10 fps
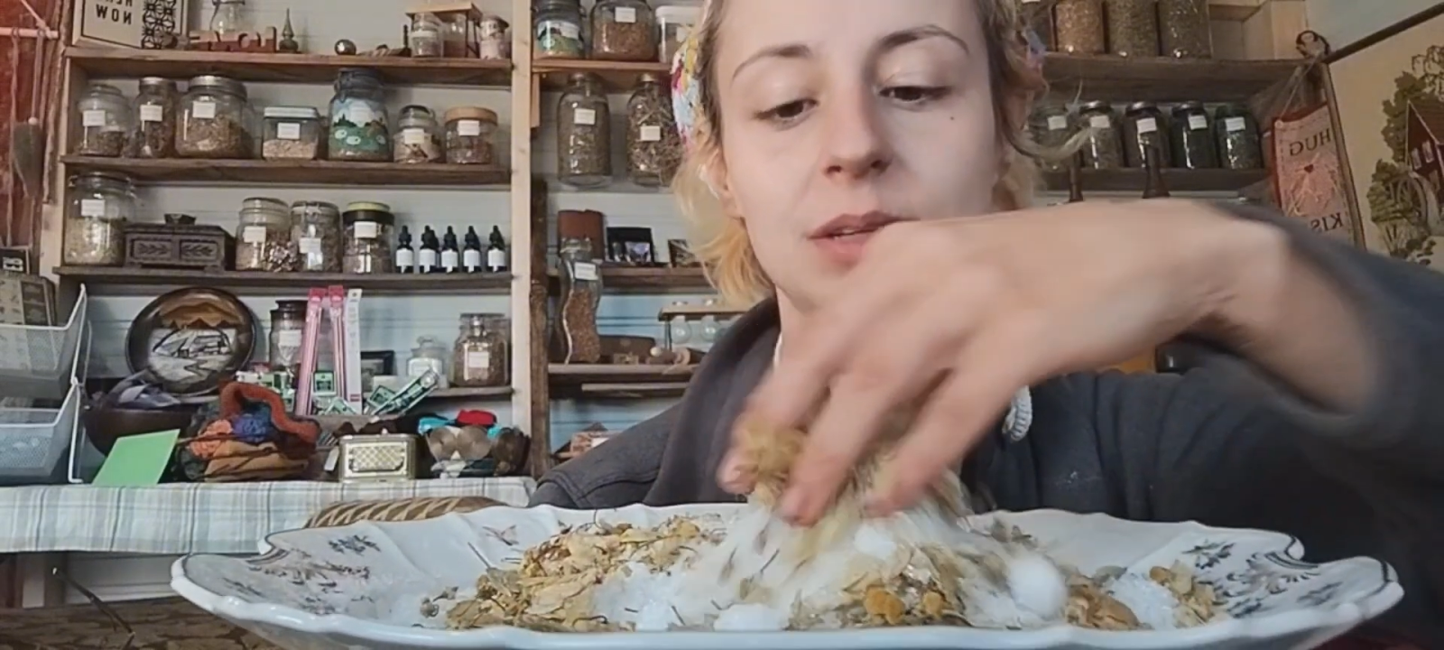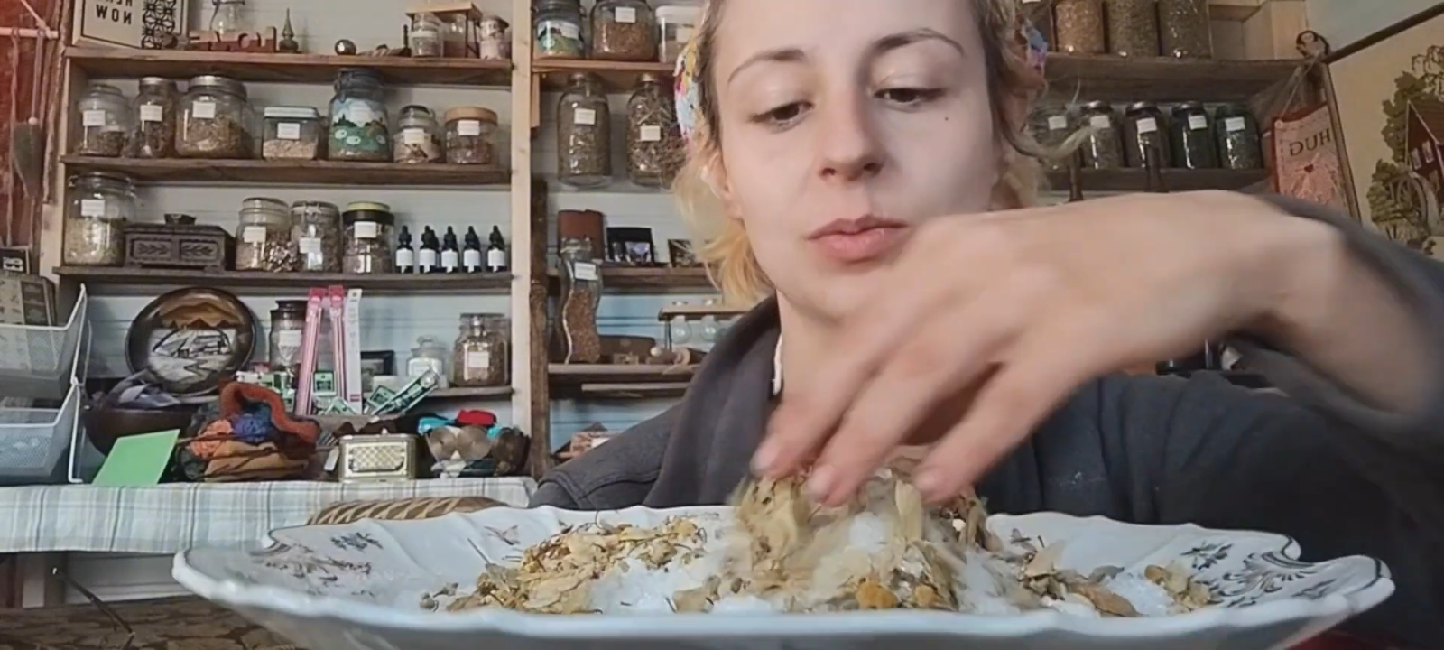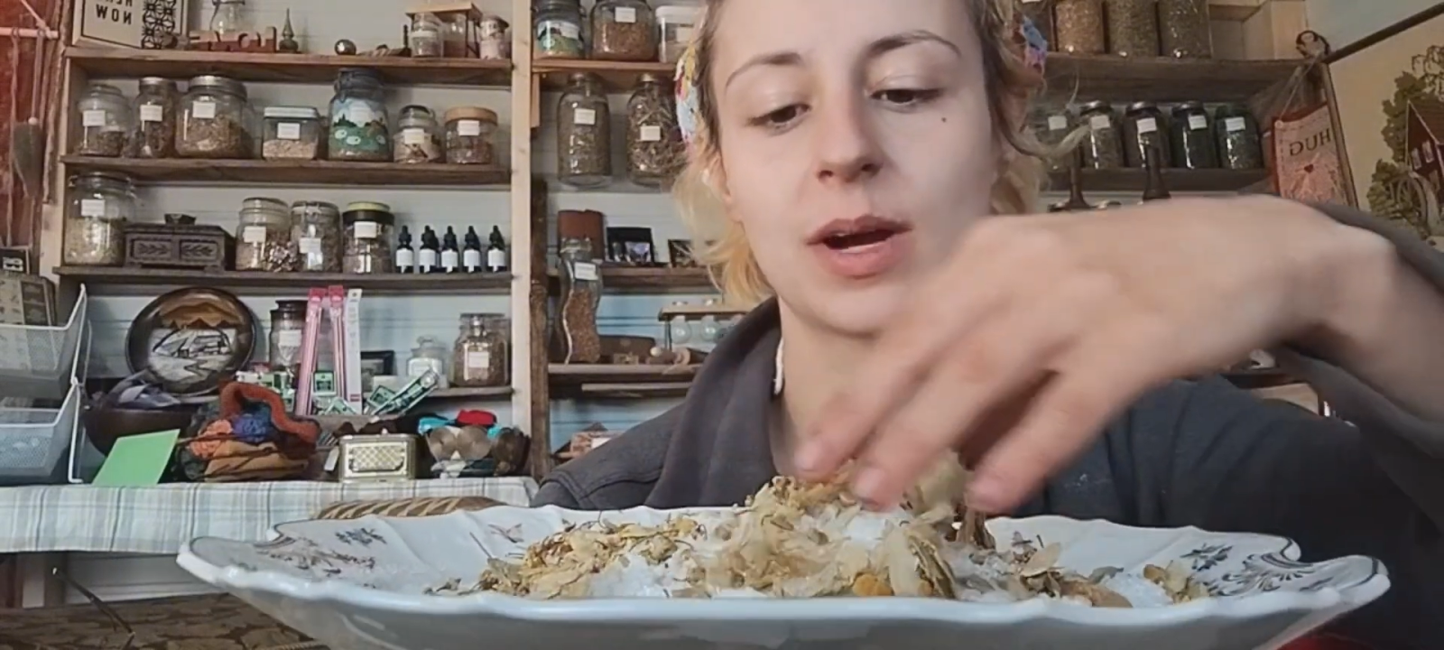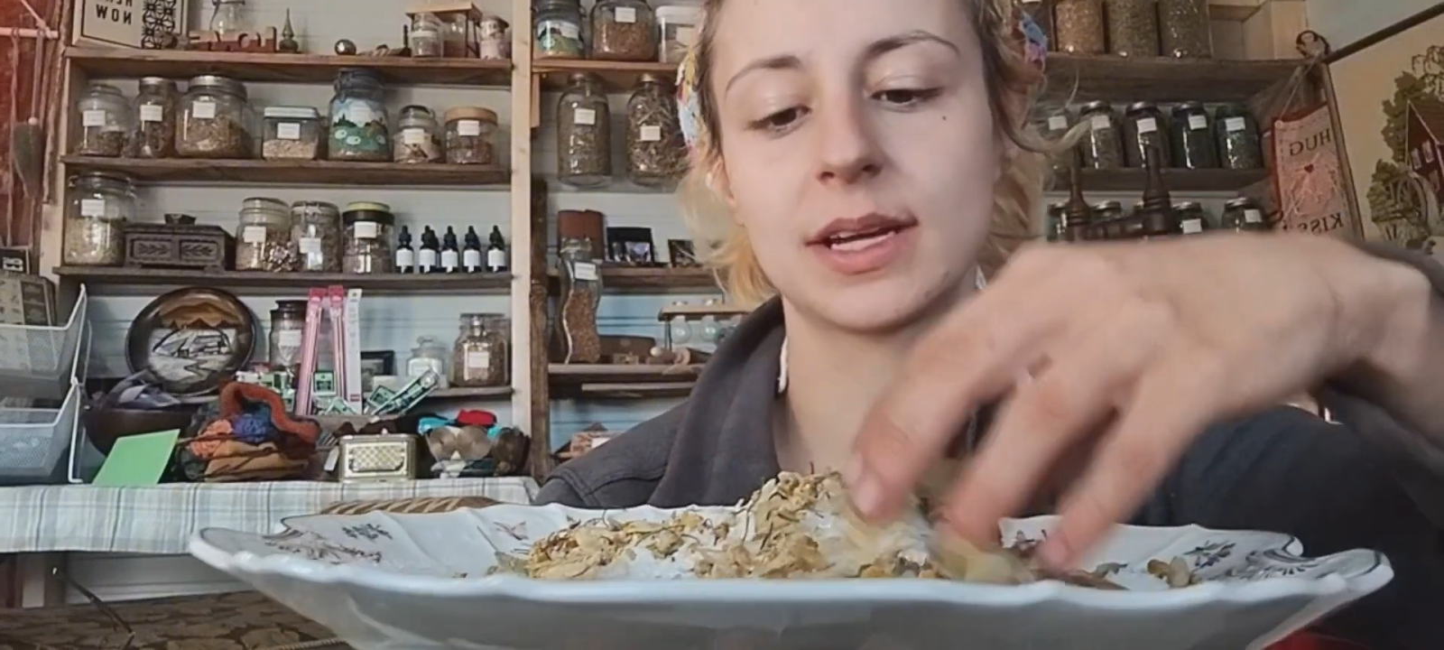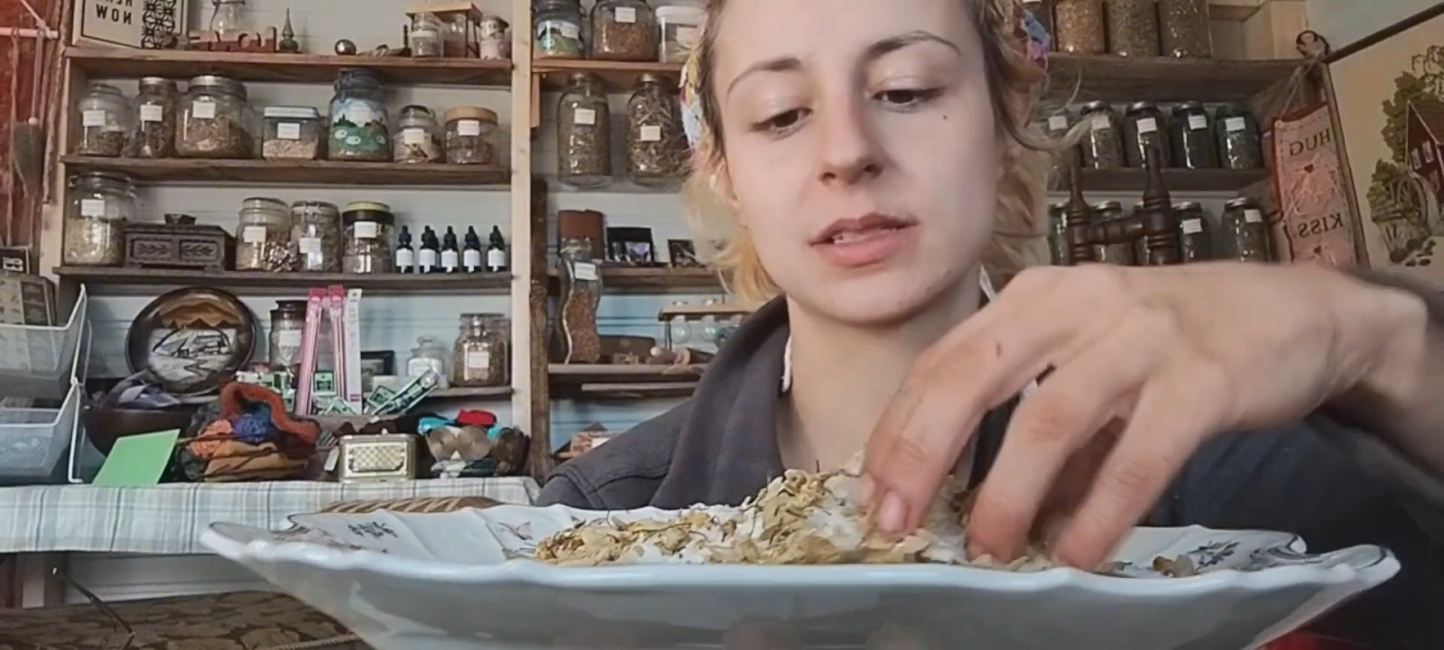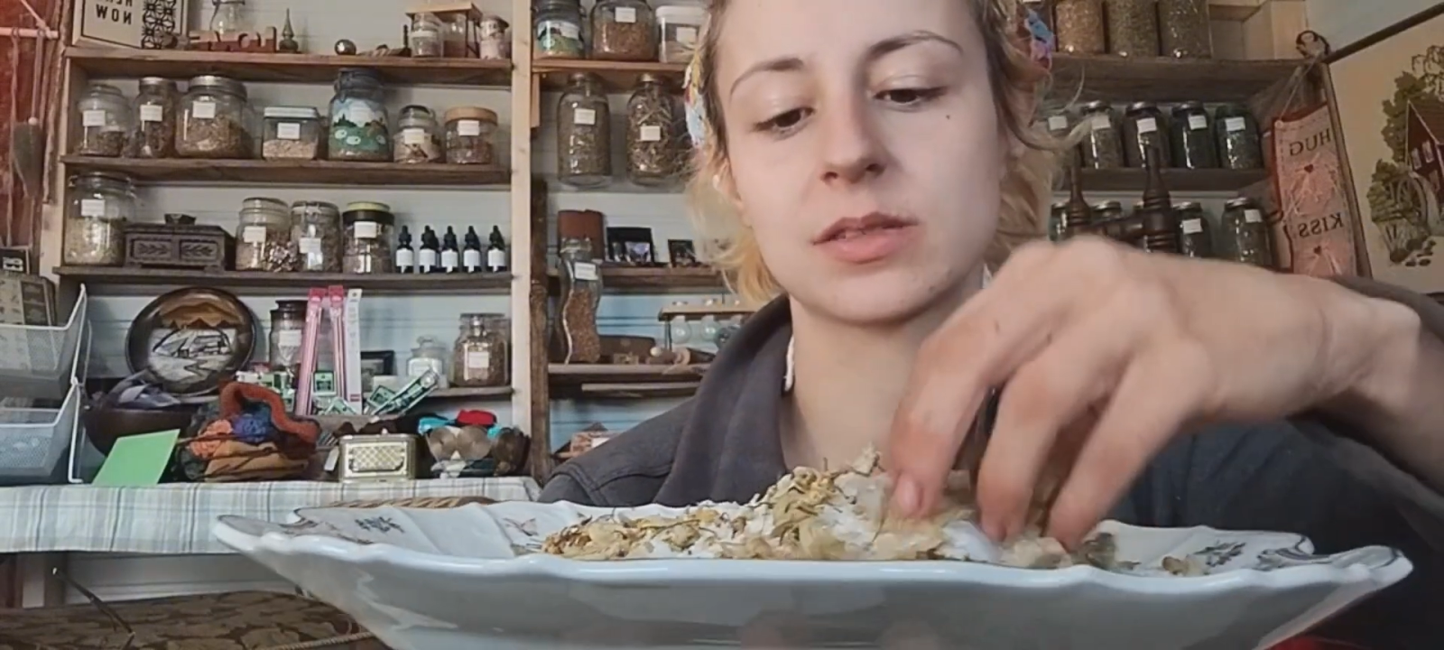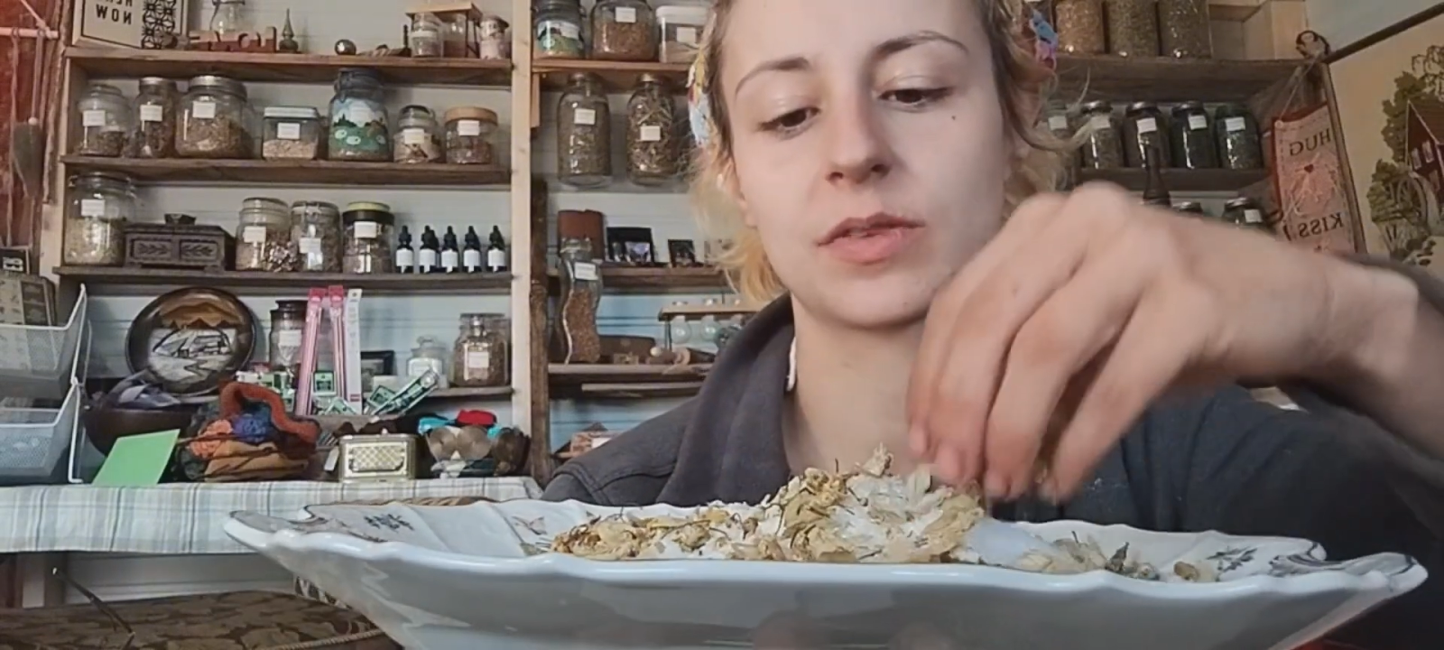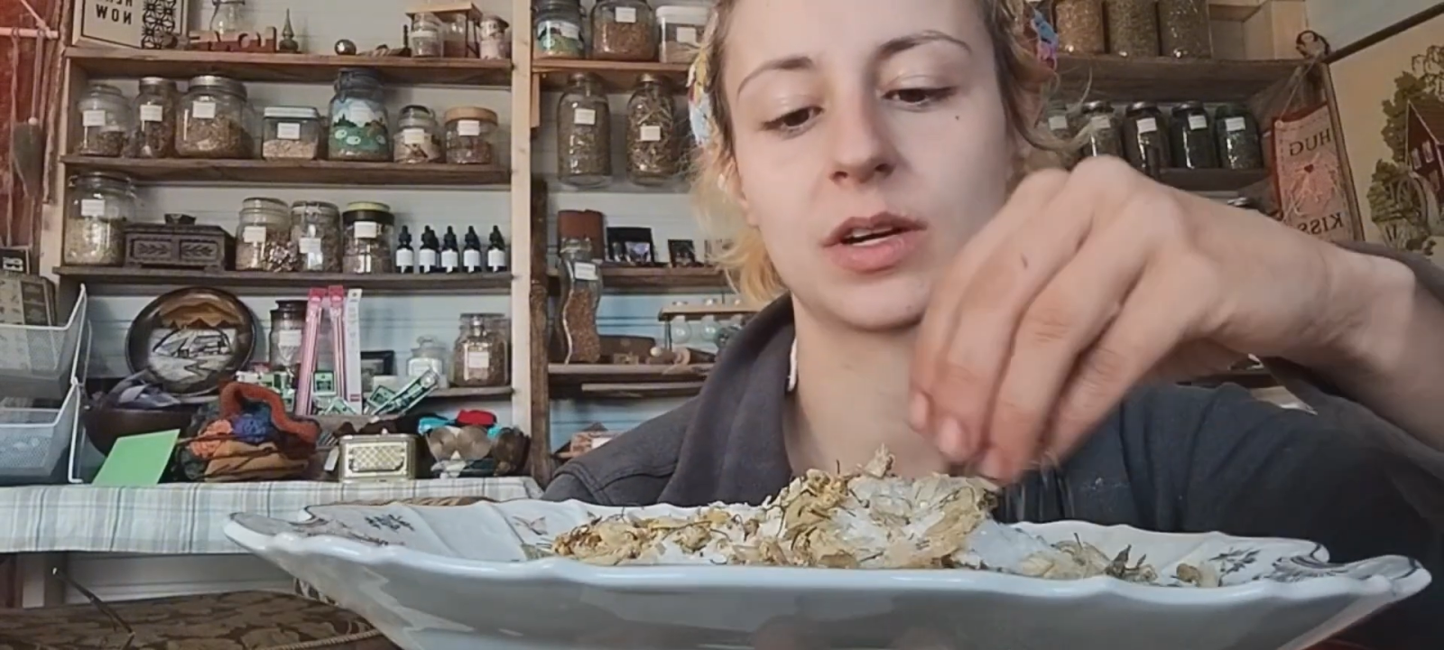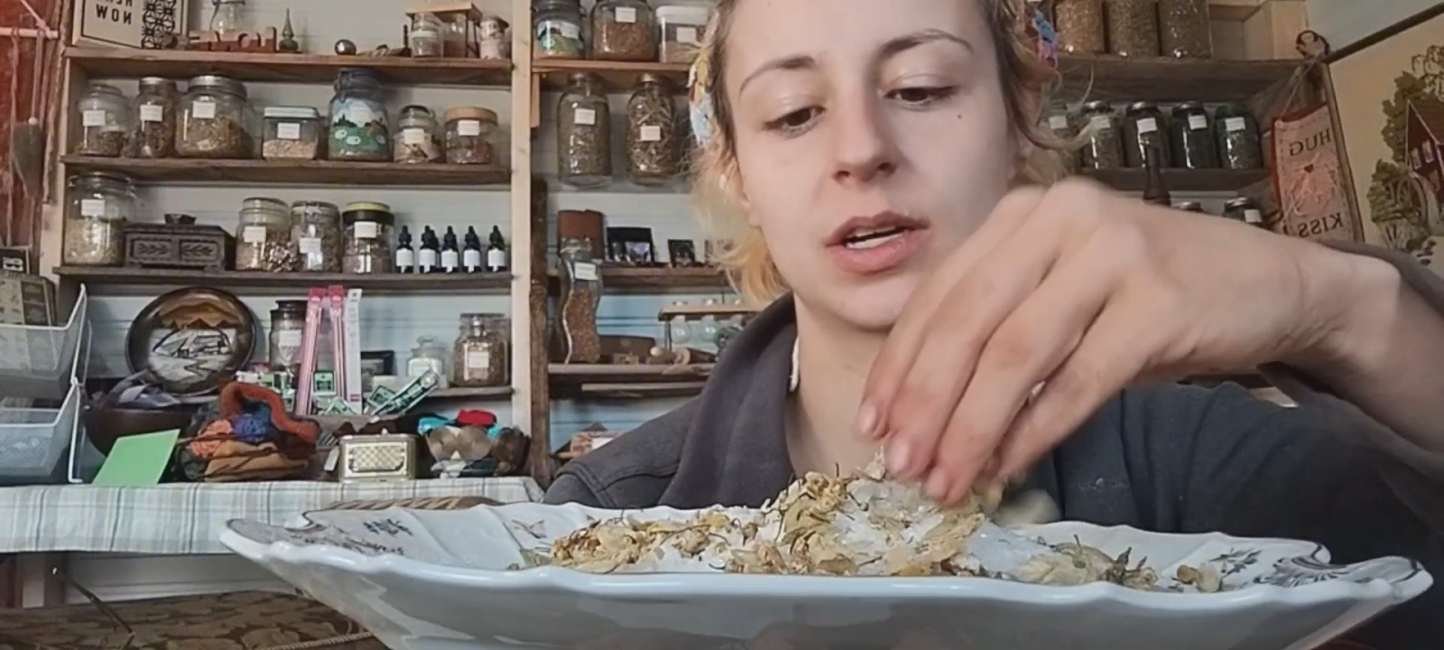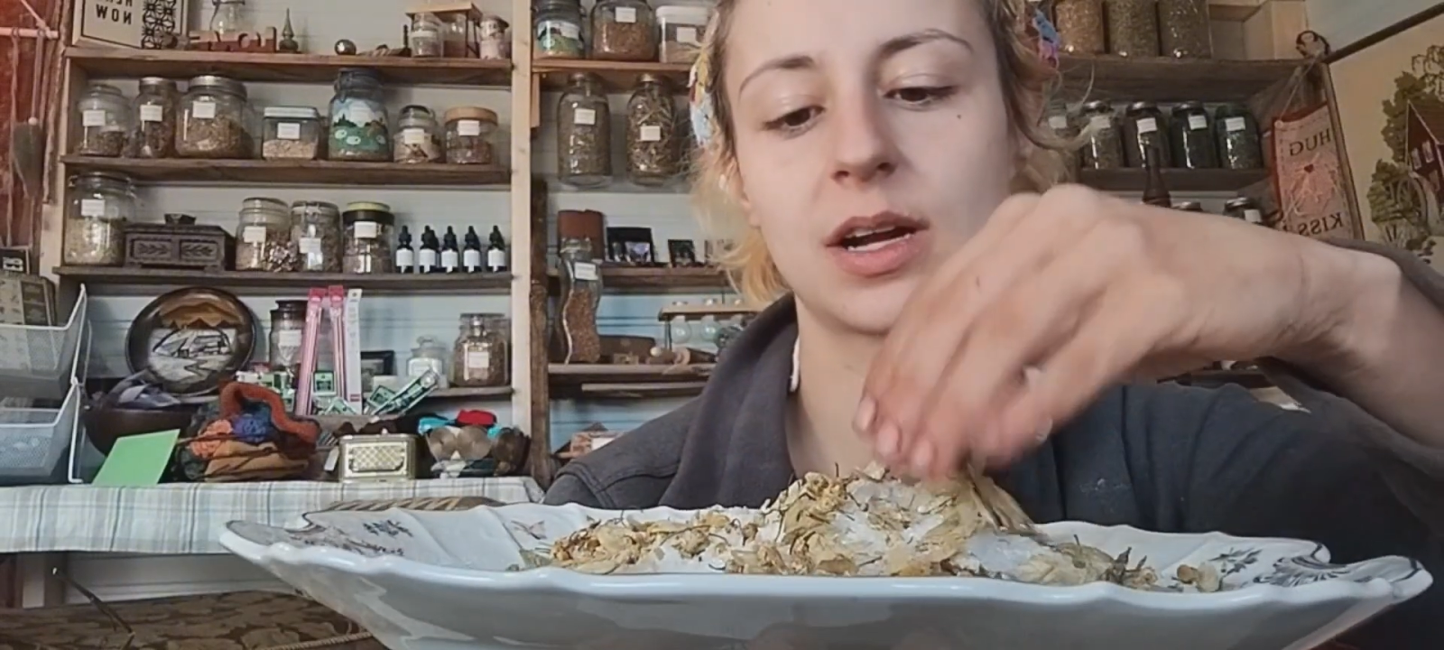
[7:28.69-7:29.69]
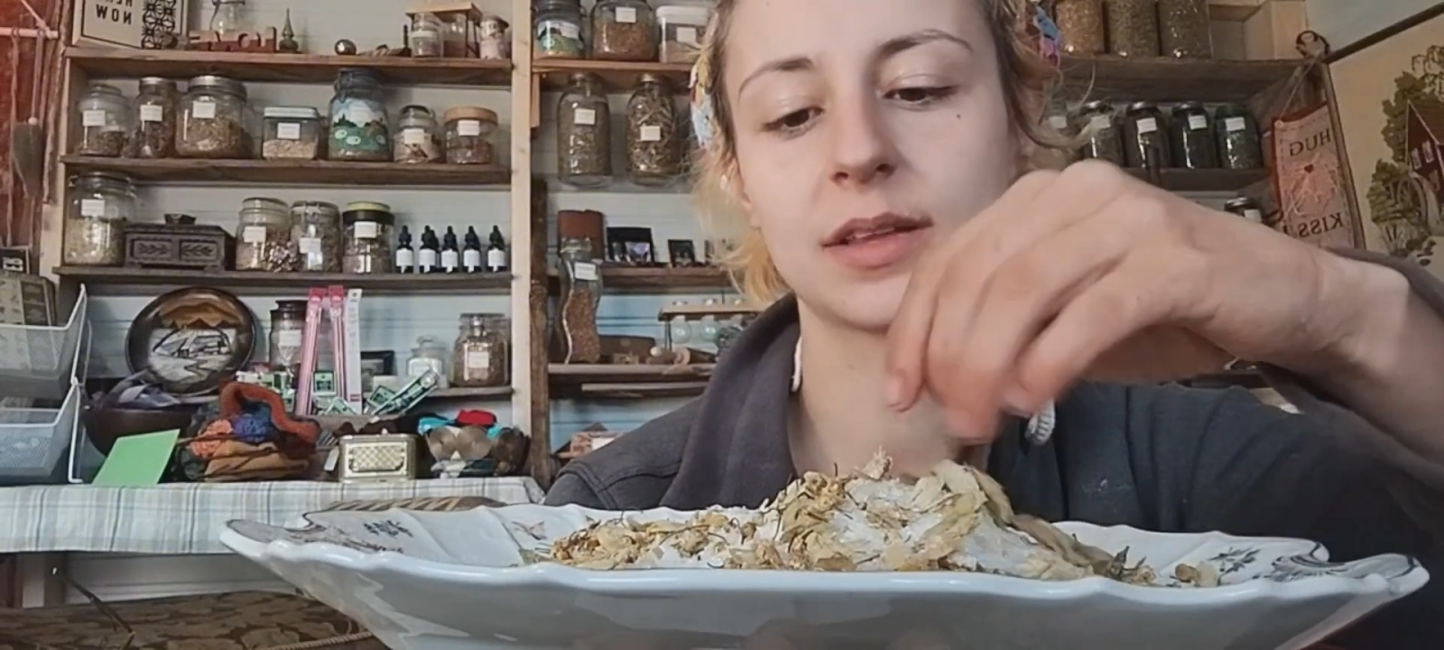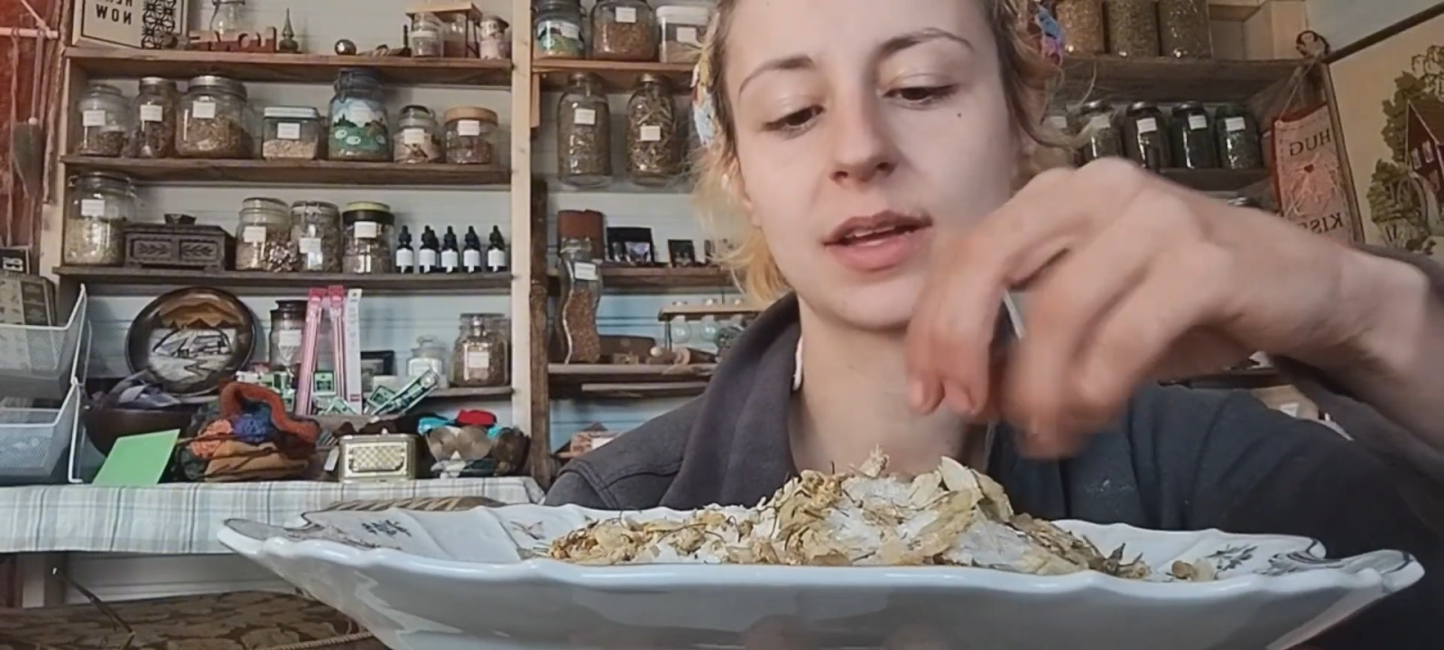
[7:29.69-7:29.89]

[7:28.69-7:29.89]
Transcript: wise for